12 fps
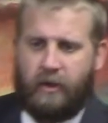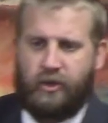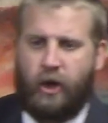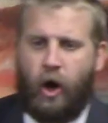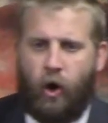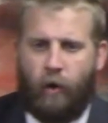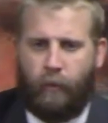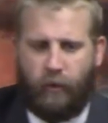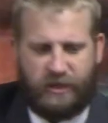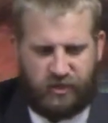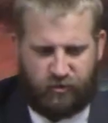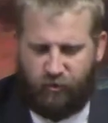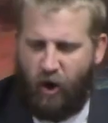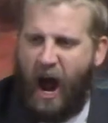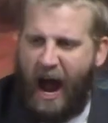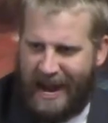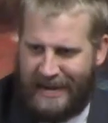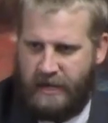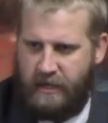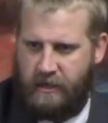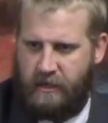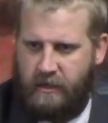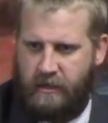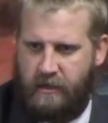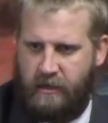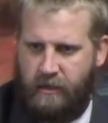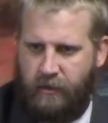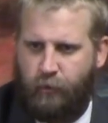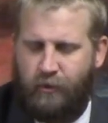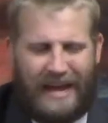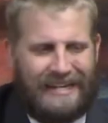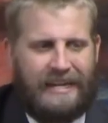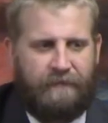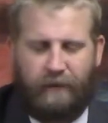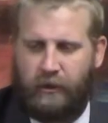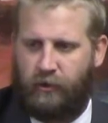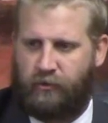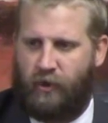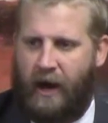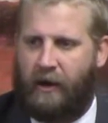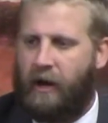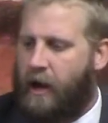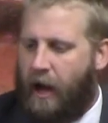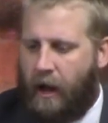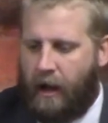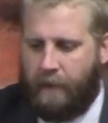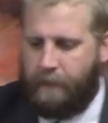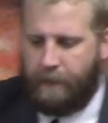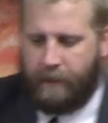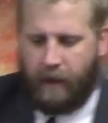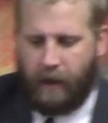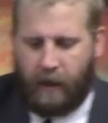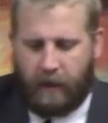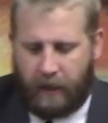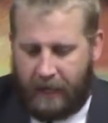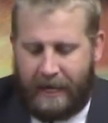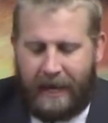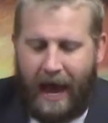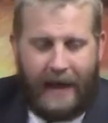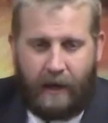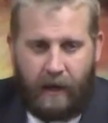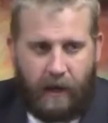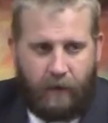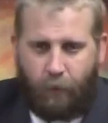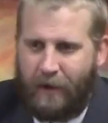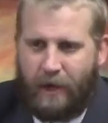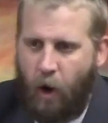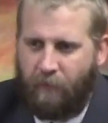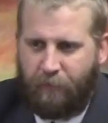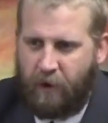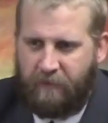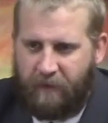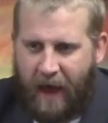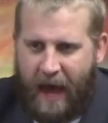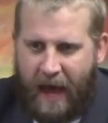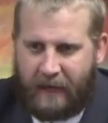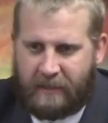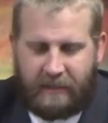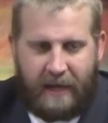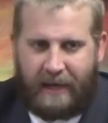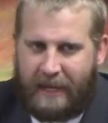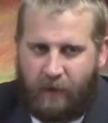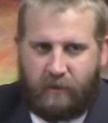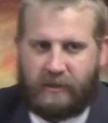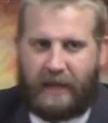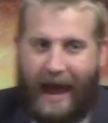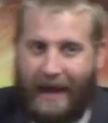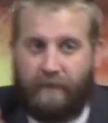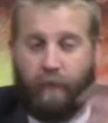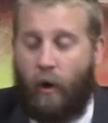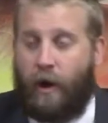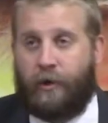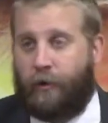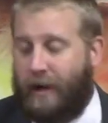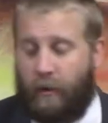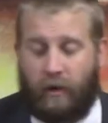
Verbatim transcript: Job was tried through that difficult trial he, I, we know for a fact that he was kind of wondering where